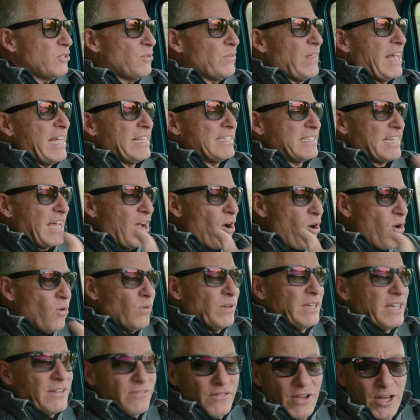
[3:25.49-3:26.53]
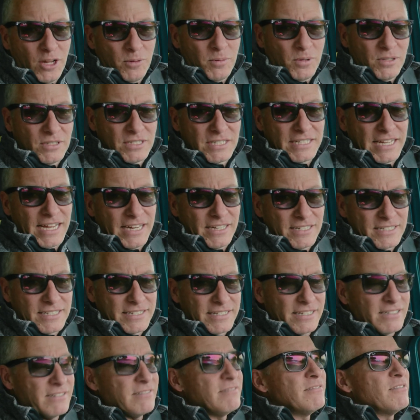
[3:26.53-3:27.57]
So that's only available in stainless
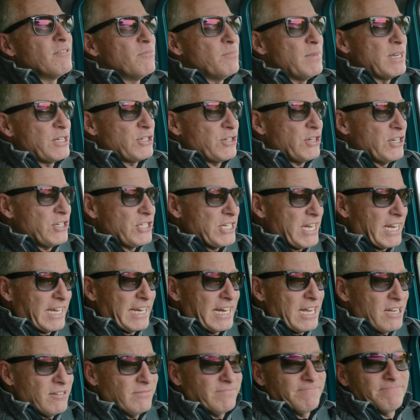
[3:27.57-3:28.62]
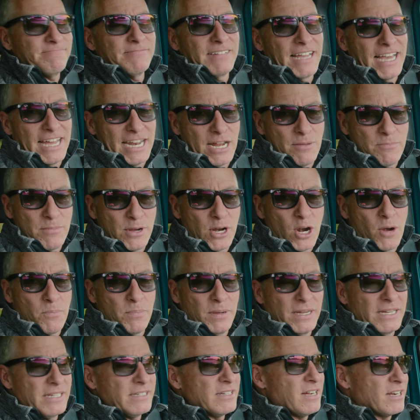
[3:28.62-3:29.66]
steel. Make sure you check it out at
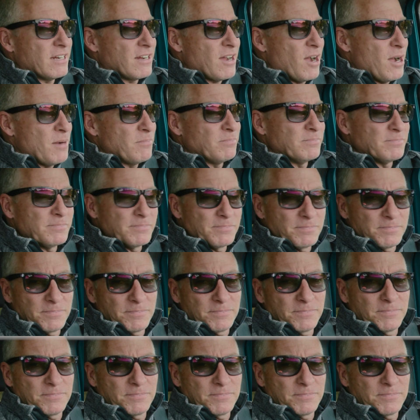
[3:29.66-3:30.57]
MBRP.com.